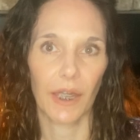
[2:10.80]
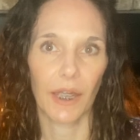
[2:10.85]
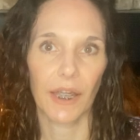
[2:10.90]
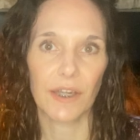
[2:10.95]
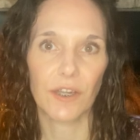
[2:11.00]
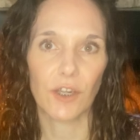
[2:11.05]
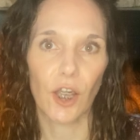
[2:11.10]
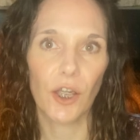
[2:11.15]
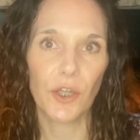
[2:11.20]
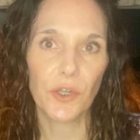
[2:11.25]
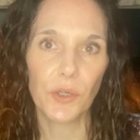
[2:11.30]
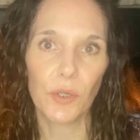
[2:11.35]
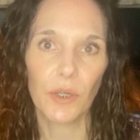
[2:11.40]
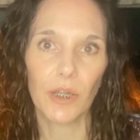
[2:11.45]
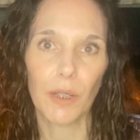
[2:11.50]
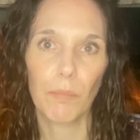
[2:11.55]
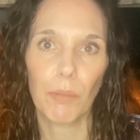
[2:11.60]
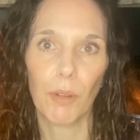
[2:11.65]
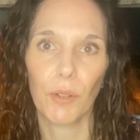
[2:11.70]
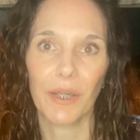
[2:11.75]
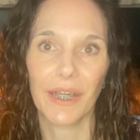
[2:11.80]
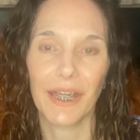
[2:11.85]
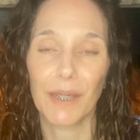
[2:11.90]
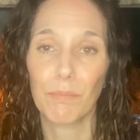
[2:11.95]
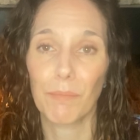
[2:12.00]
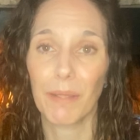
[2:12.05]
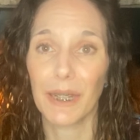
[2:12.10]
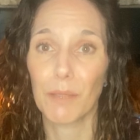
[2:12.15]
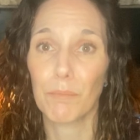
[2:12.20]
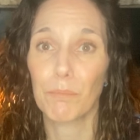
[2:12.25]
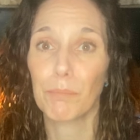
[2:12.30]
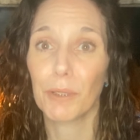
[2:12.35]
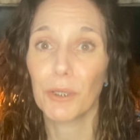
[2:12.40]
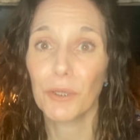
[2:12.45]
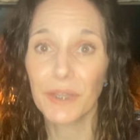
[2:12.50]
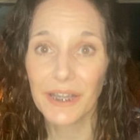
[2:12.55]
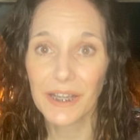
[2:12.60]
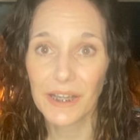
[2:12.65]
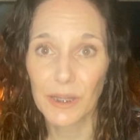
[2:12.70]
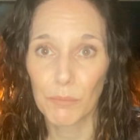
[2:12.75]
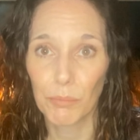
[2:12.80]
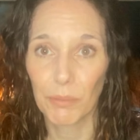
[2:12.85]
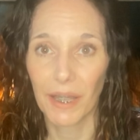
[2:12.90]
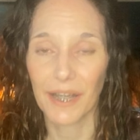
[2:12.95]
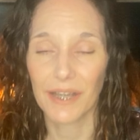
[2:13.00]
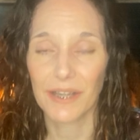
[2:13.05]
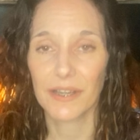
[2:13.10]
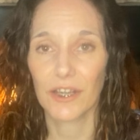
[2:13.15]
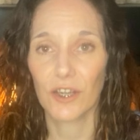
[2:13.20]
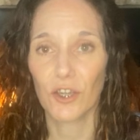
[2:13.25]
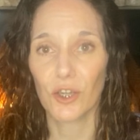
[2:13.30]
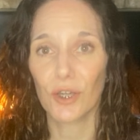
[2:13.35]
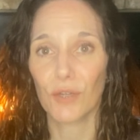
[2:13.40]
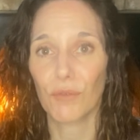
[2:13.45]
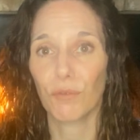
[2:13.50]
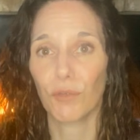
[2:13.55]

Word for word: It's also a component in many building supplies, such as